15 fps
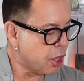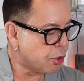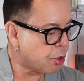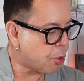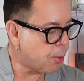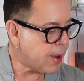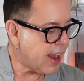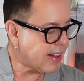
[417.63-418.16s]
to
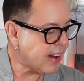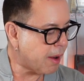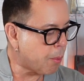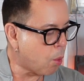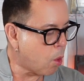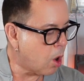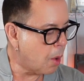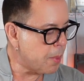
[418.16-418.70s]
create a
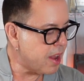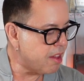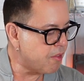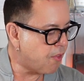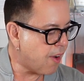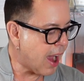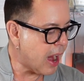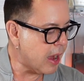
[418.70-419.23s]
warm,
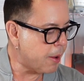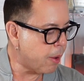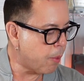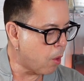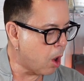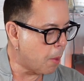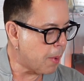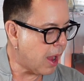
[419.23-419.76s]
inviting
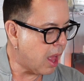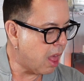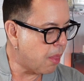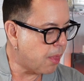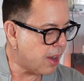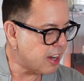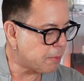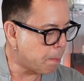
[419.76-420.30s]
aroma
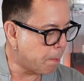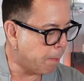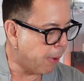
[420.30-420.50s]
that is